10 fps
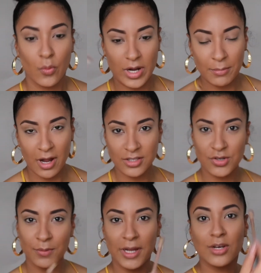When I'm
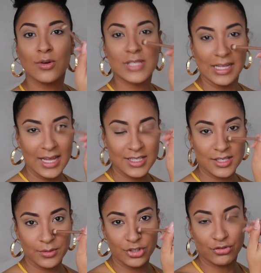contouring my nose, I like
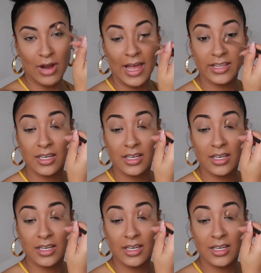to drag